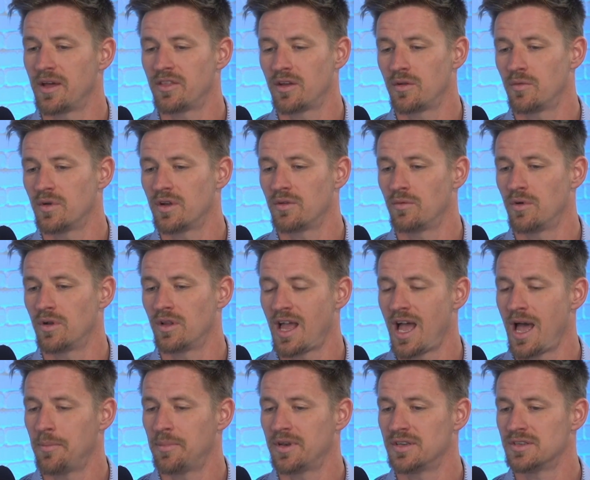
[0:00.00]
I think what will
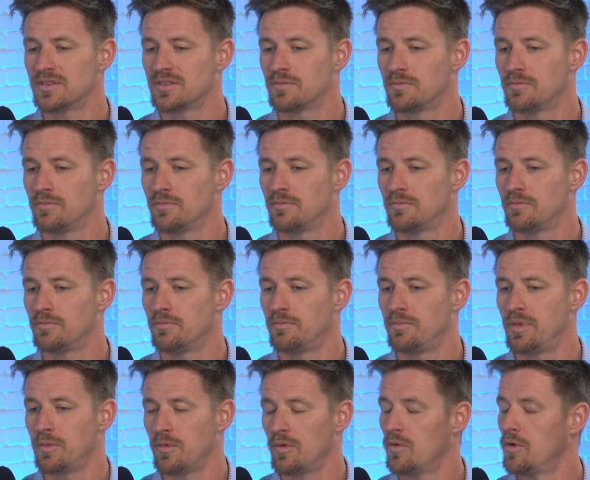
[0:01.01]
happen is
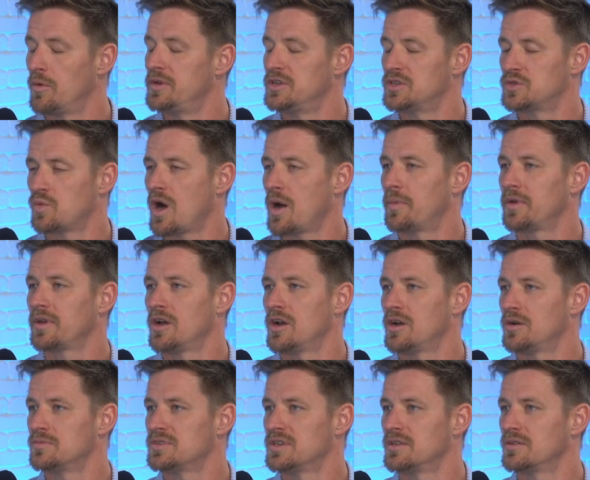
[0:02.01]
people will be swapping
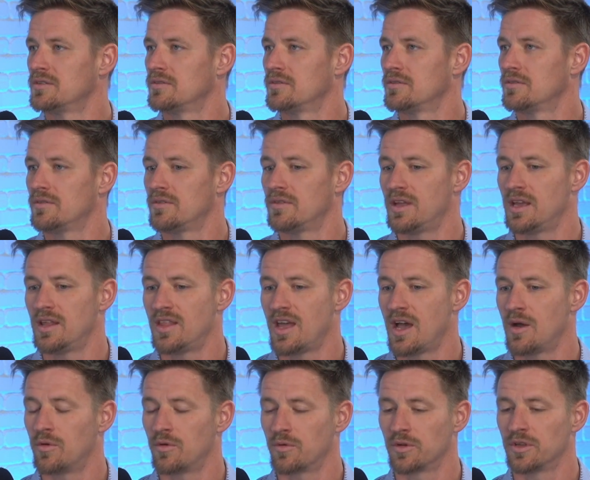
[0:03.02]
homes, and
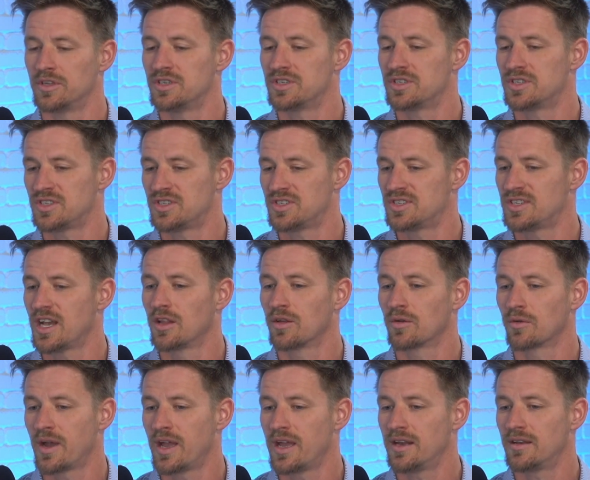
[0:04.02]
that will really just
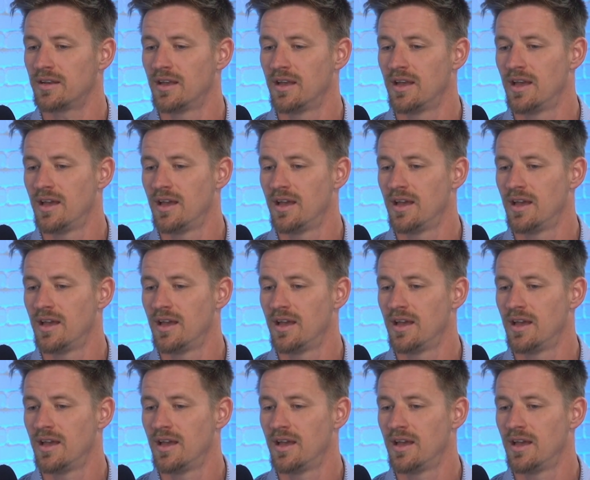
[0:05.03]
accelerate